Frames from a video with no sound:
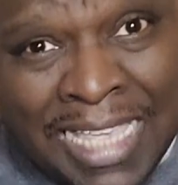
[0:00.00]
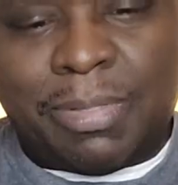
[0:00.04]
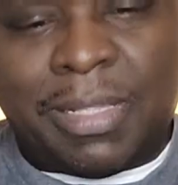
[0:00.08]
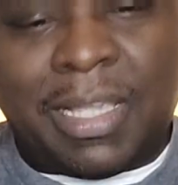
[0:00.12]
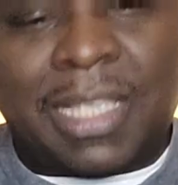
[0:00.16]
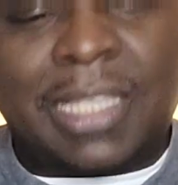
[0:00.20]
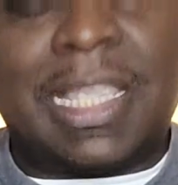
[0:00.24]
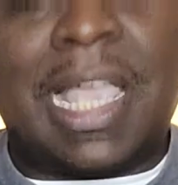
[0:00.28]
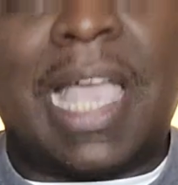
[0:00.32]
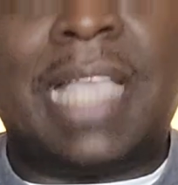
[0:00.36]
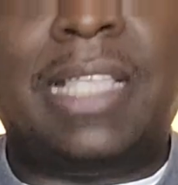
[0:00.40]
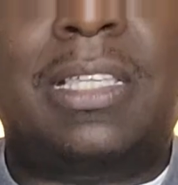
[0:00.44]

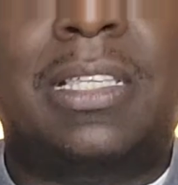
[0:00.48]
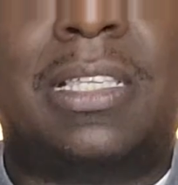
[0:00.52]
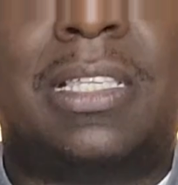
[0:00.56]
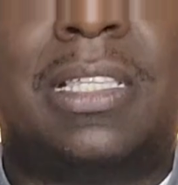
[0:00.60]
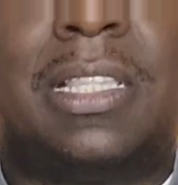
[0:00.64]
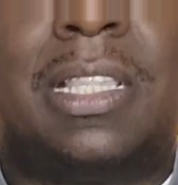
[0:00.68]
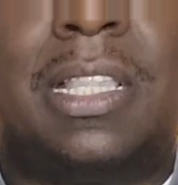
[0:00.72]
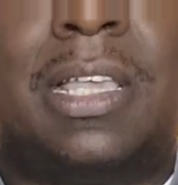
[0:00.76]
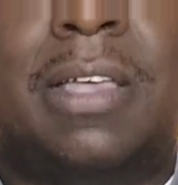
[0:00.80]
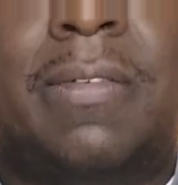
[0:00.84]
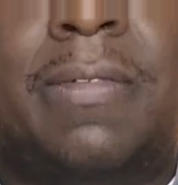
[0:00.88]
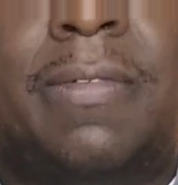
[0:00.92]
Plus, I just
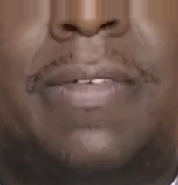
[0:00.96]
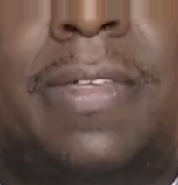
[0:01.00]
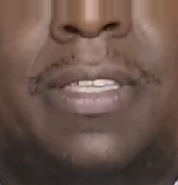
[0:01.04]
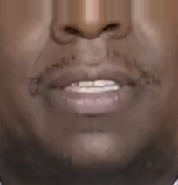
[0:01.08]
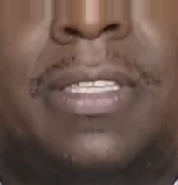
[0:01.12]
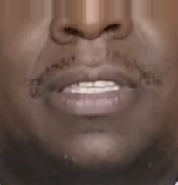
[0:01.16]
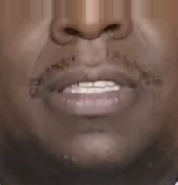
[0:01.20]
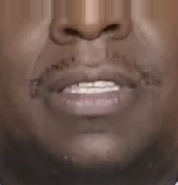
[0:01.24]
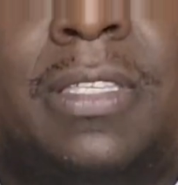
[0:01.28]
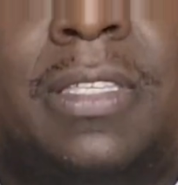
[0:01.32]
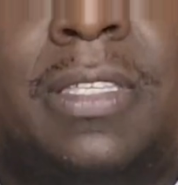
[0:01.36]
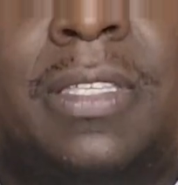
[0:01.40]
love
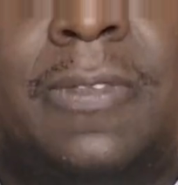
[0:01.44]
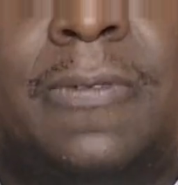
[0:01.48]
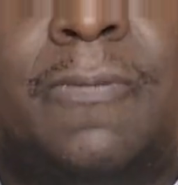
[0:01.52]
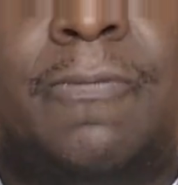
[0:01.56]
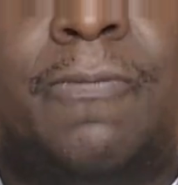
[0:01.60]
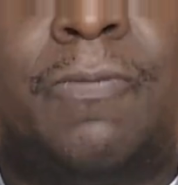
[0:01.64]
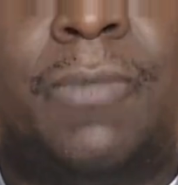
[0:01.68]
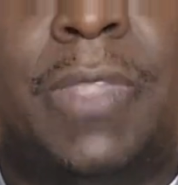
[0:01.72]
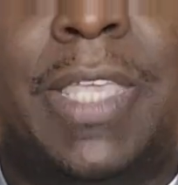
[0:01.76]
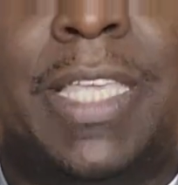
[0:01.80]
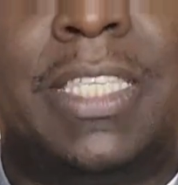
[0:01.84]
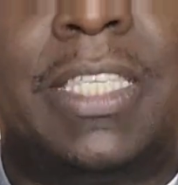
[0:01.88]
his
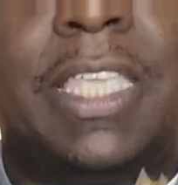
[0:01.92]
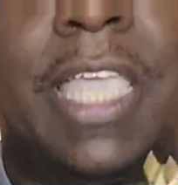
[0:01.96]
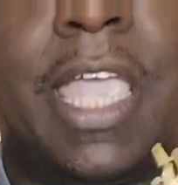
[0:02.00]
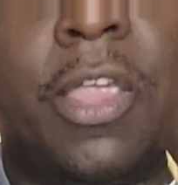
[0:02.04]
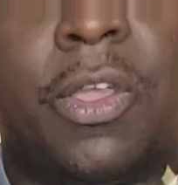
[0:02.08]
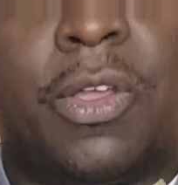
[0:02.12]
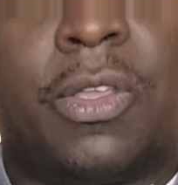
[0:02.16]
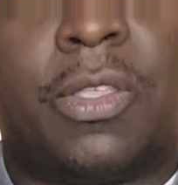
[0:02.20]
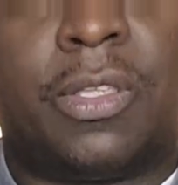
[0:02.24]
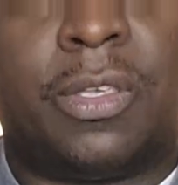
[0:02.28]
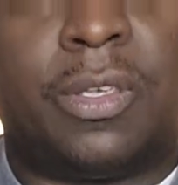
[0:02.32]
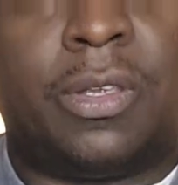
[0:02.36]

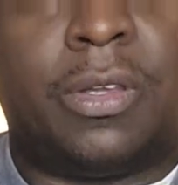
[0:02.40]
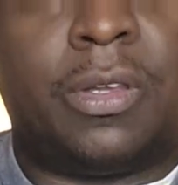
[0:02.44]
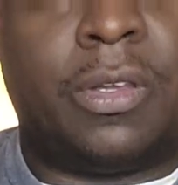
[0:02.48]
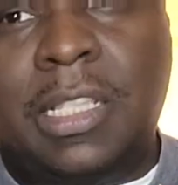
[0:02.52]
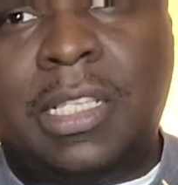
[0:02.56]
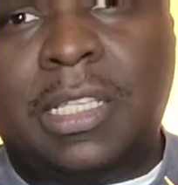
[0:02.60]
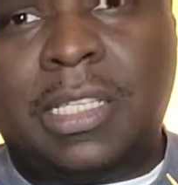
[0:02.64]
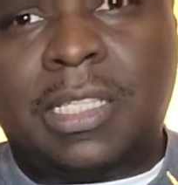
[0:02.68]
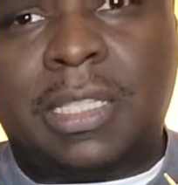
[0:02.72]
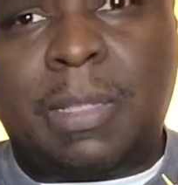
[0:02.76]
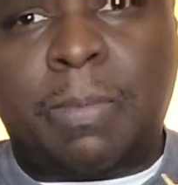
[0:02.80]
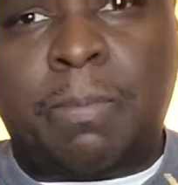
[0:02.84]
character,
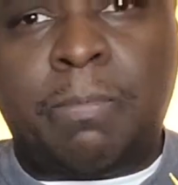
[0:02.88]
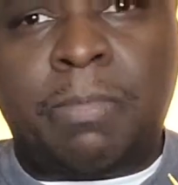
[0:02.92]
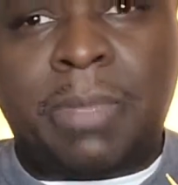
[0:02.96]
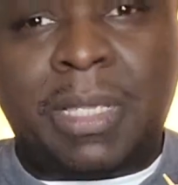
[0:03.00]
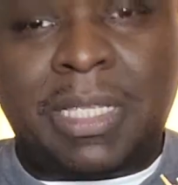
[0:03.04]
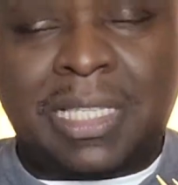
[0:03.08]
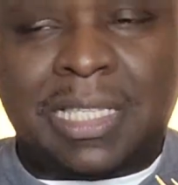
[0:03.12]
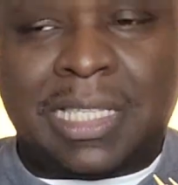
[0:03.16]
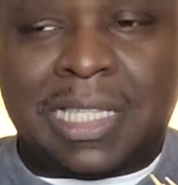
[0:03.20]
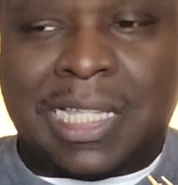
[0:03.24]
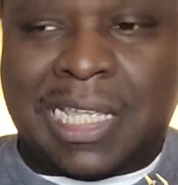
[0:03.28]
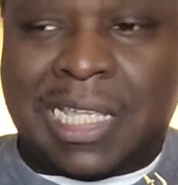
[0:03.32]
just the
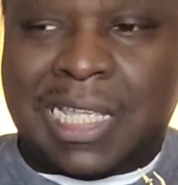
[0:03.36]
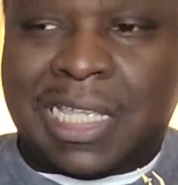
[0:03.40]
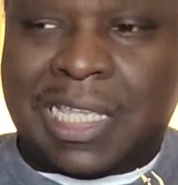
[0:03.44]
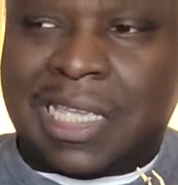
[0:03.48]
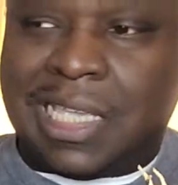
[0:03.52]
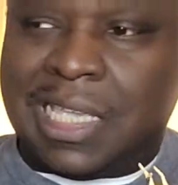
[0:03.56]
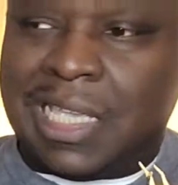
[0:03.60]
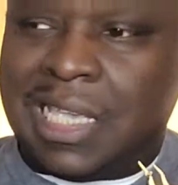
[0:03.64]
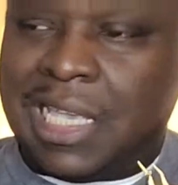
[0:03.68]
mystic,